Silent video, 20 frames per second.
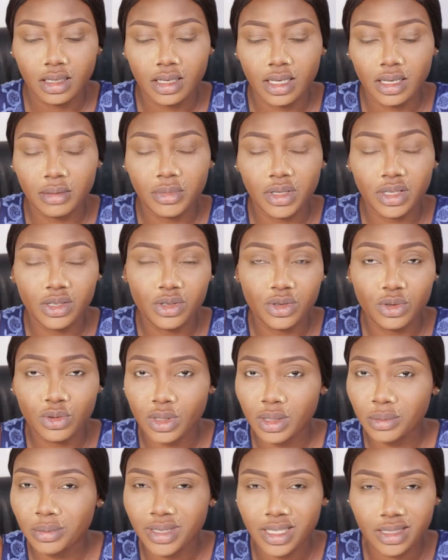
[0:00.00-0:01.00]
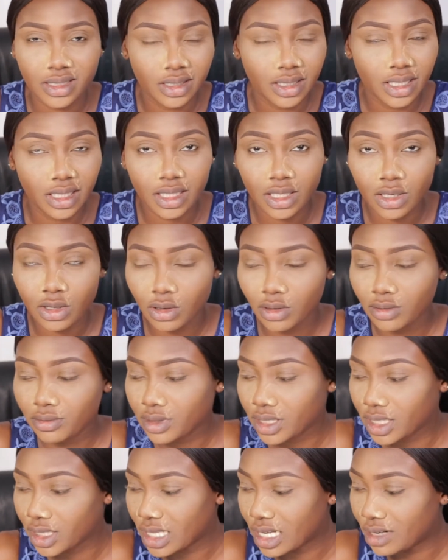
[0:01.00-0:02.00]
I mean, you are practically
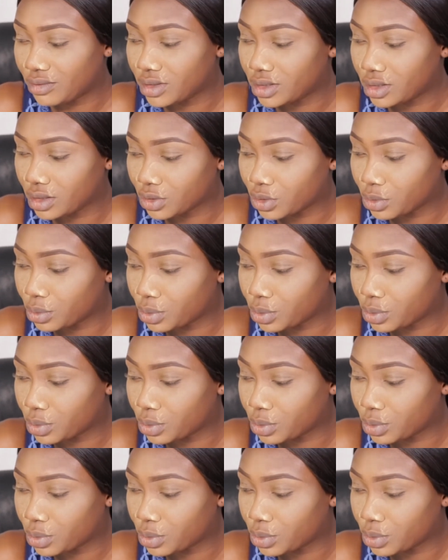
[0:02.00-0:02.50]
covered. Every single